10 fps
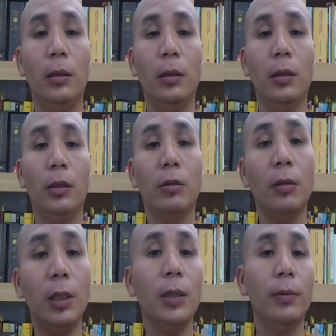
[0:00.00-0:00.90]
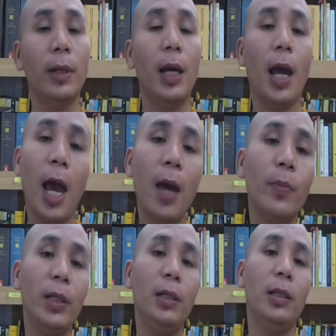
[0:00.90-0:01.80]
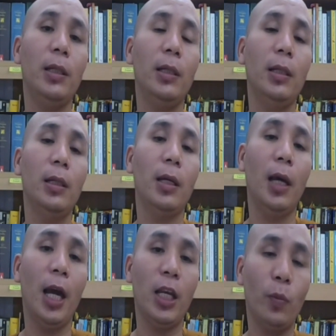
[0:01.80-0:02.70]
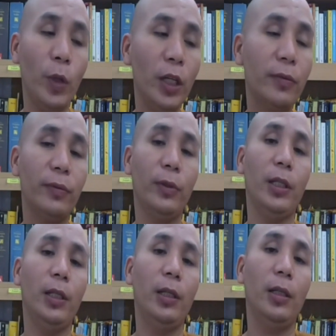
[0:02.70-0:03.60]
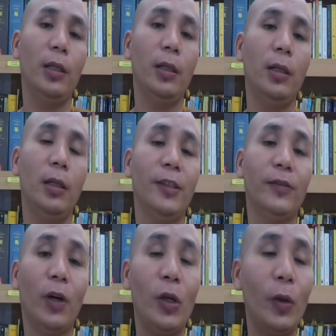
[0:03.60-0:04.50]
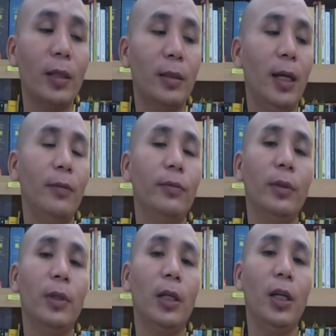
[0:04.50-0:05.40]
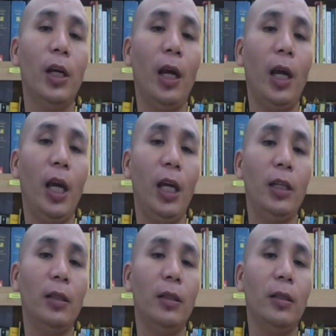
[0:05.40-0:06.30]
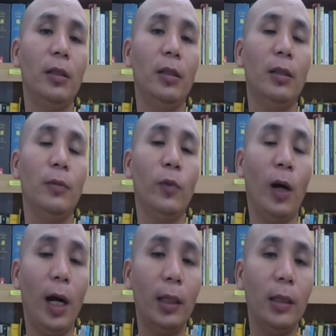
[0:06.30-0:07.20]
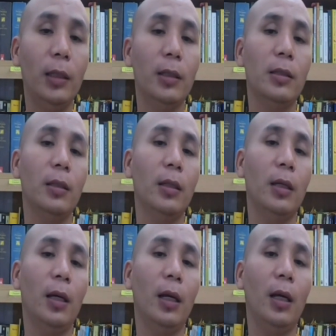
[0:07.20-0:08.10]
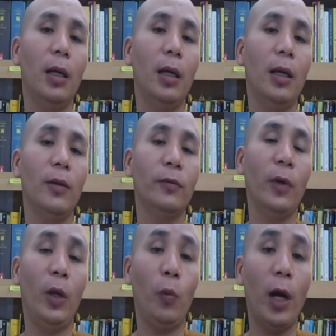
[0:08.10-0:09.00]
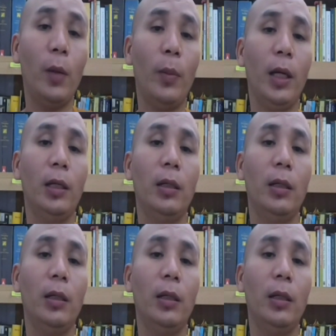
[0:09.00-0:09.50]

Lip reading: to live happily and peacefully for yourself and for others, for environment,